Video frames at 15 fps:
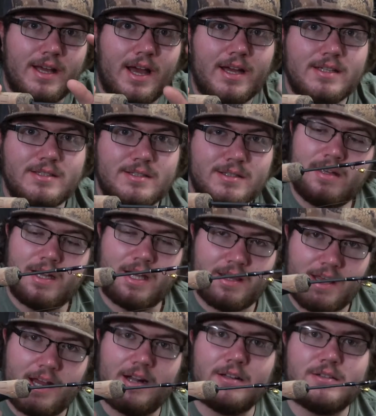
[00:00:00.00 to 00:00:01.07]
ice, and
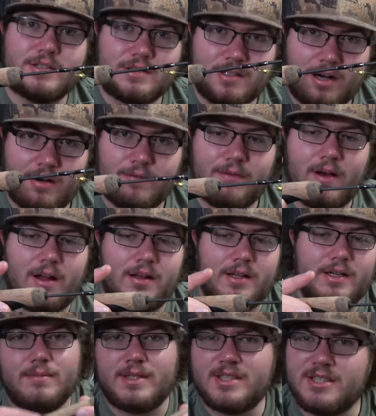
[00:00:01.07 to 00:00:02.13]
then it'll start
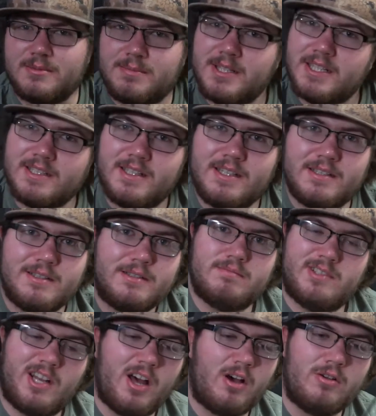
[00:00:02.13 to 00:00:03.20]
falling. Is it a big deal?
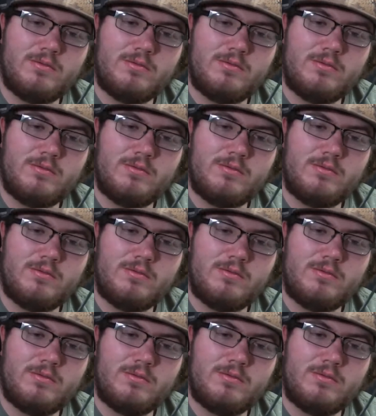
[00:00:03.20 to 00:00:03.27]
No.